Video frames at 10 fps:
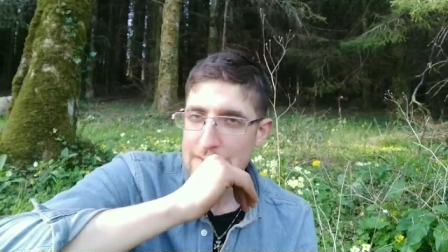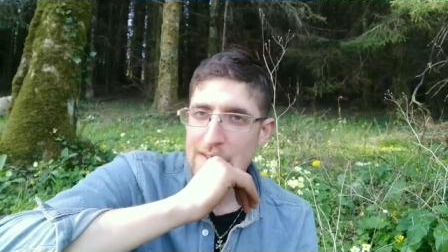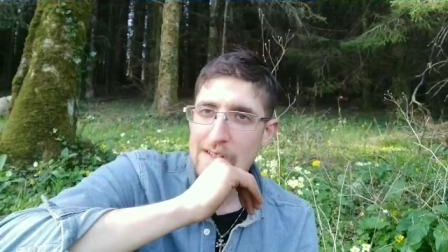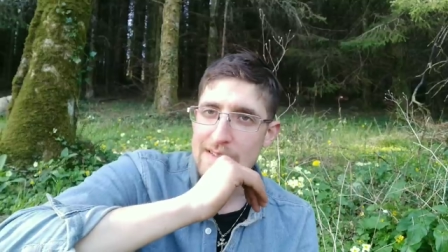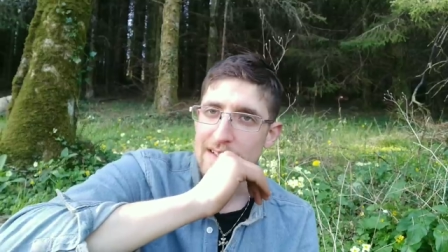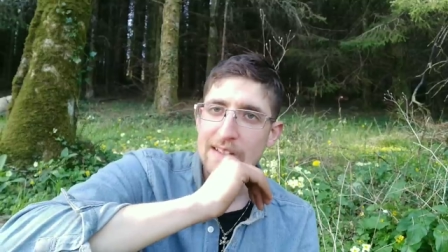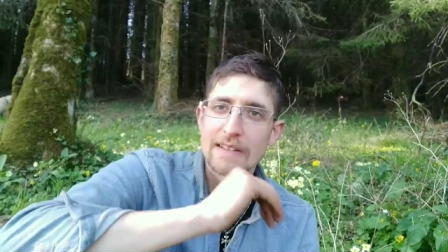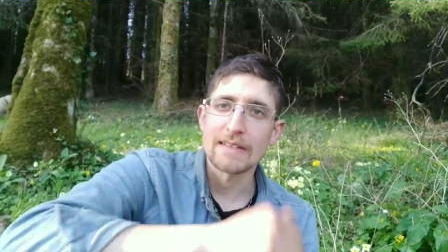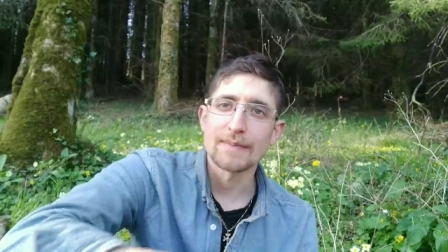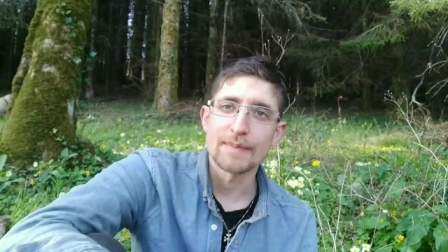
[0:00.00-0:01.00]
so that's like
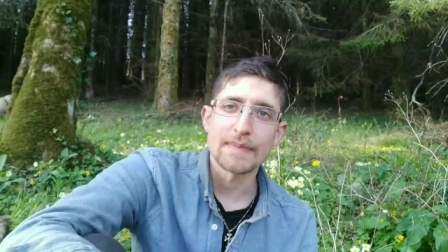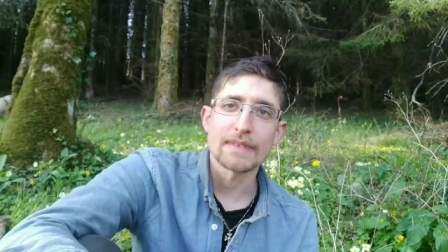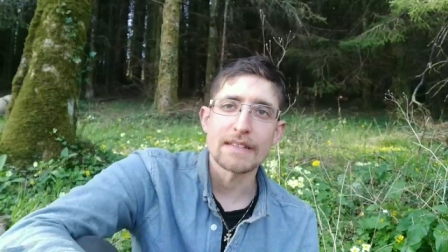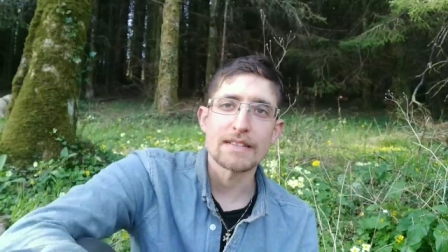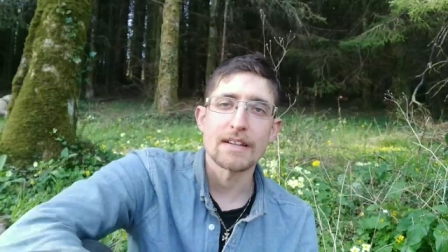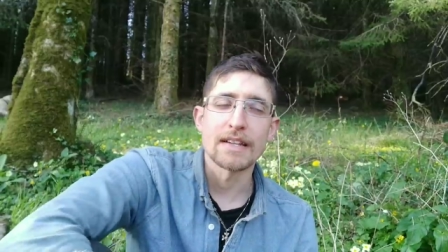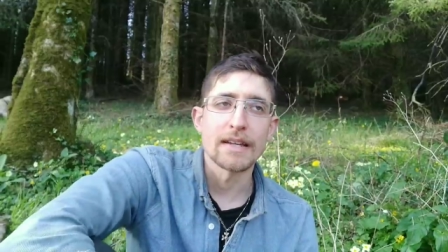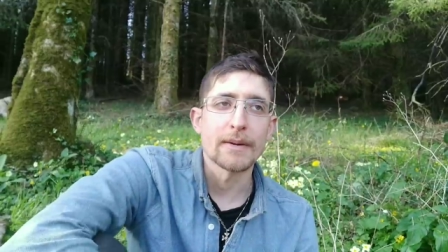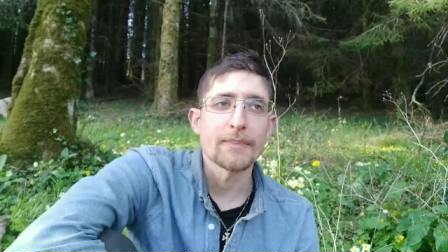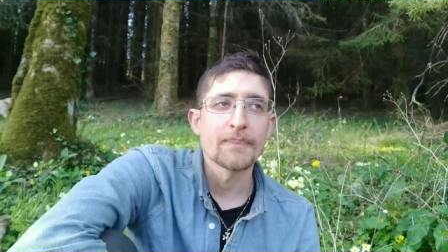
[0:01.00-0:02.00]
this
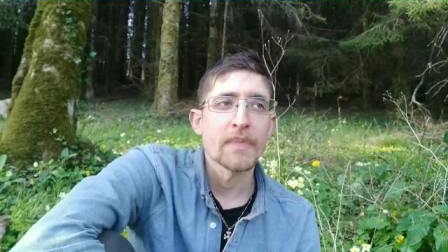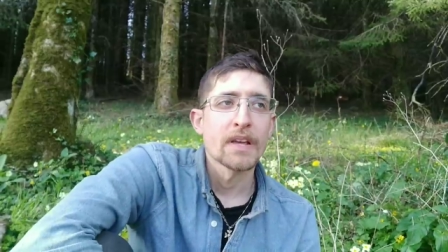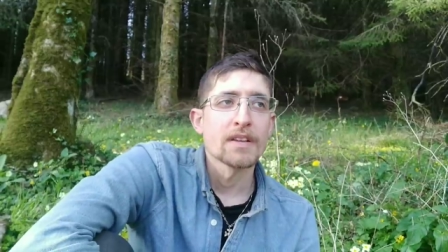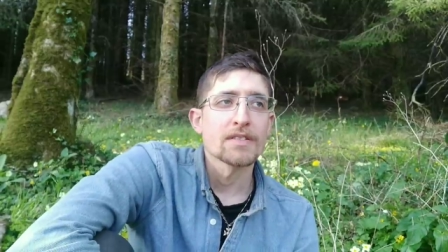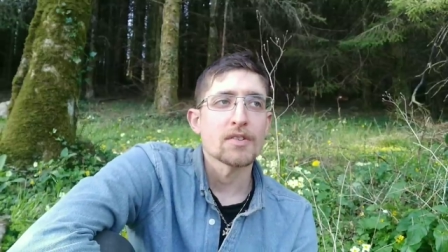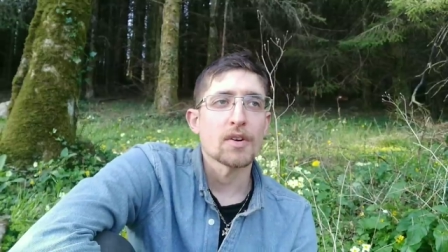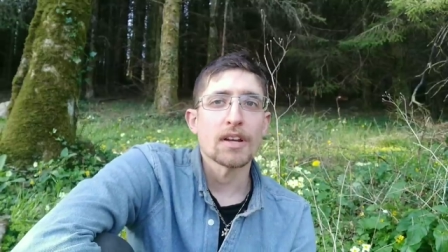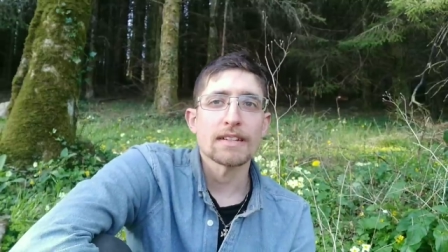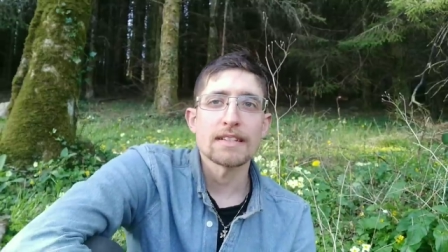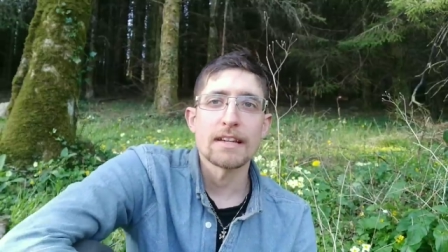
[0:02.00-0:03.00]
idea so i
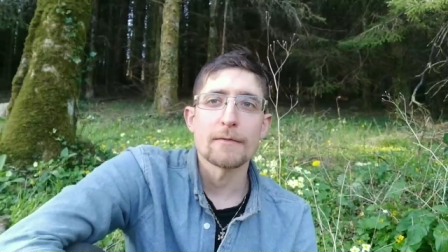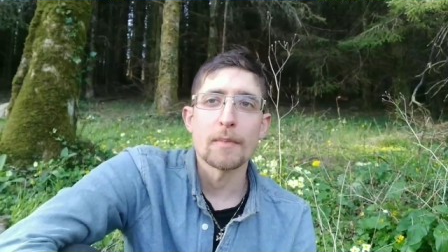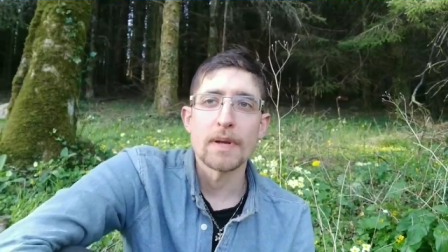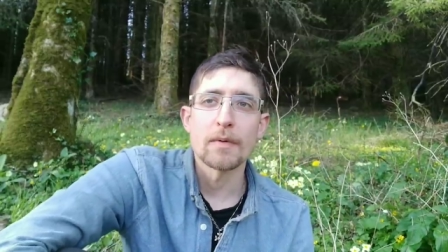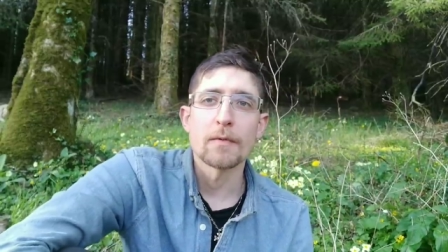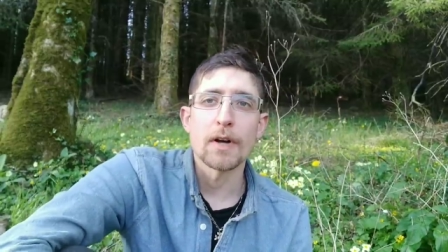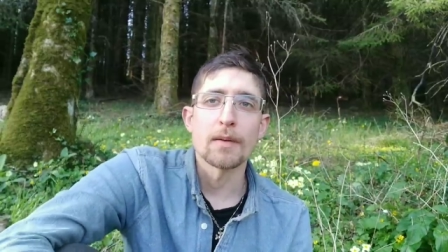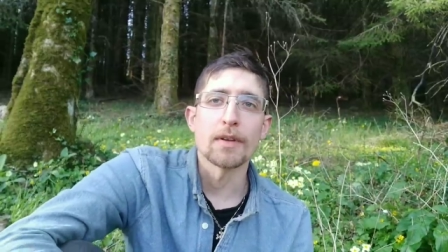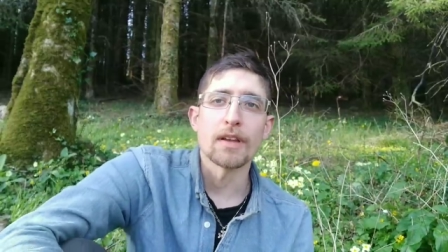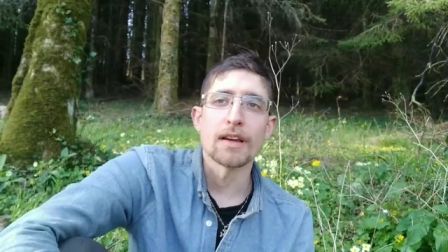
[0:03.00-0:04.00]
like to live a minimum
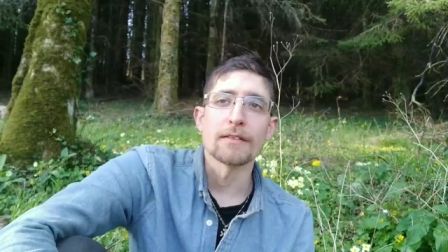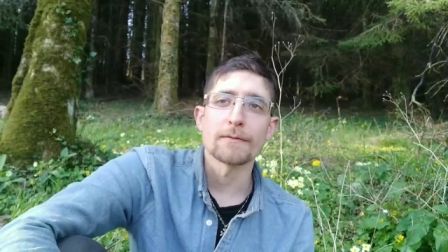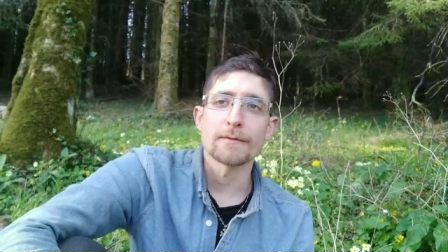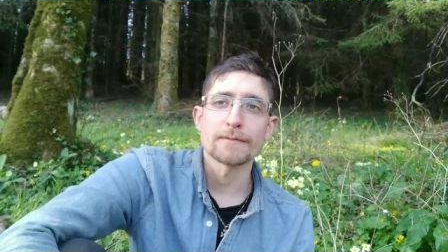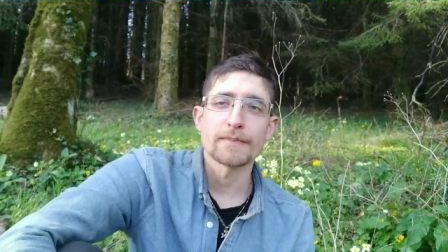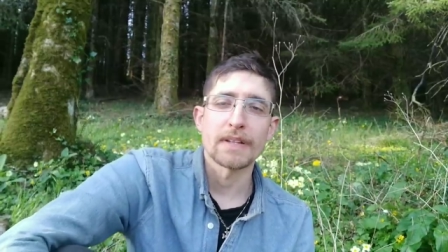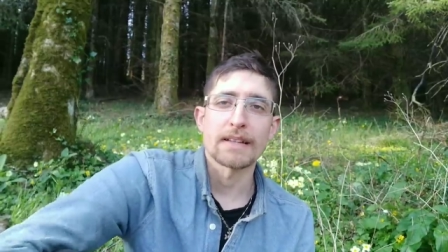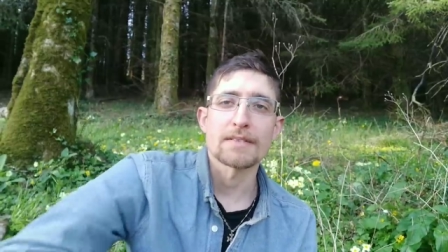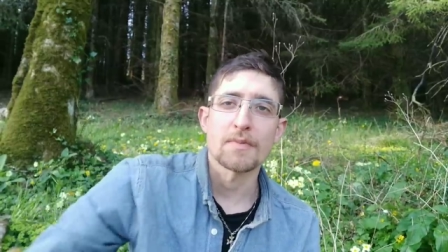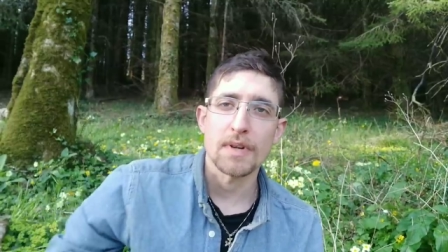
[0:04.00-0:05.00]
viable life and
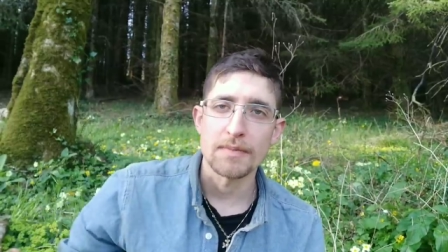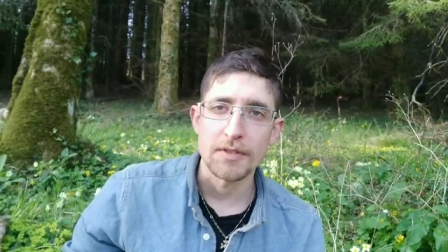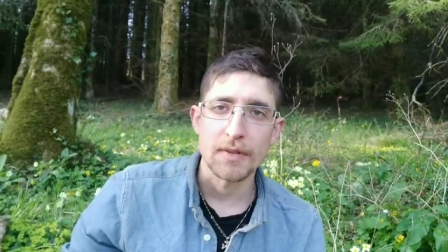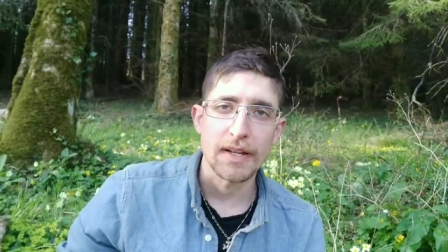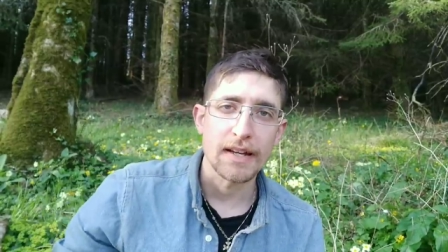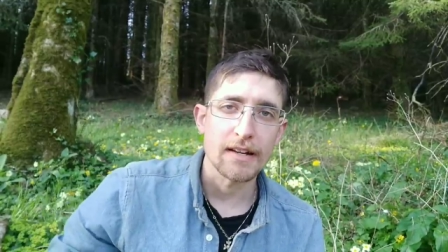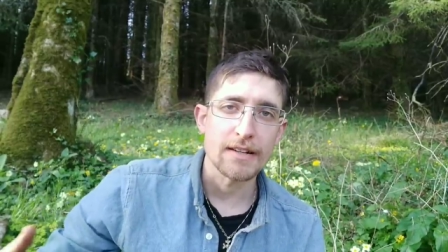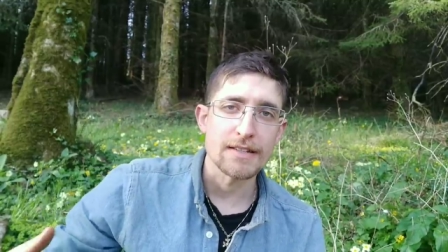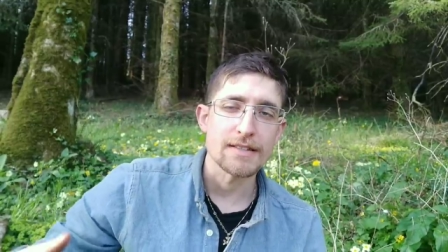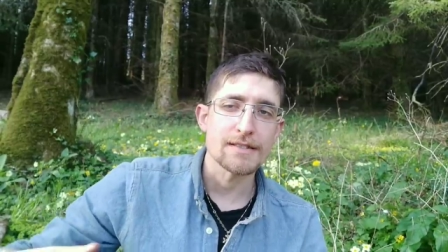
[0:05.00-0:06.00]
that's what I'm doing here
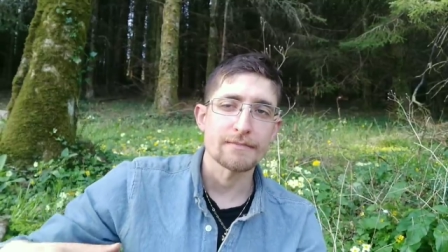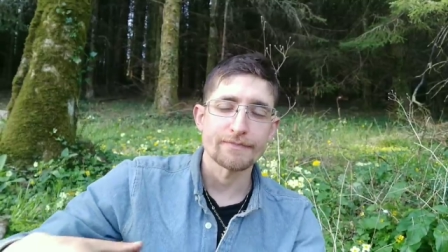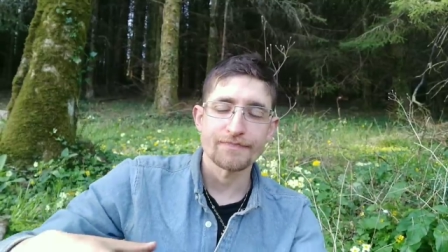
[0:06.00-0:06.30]
is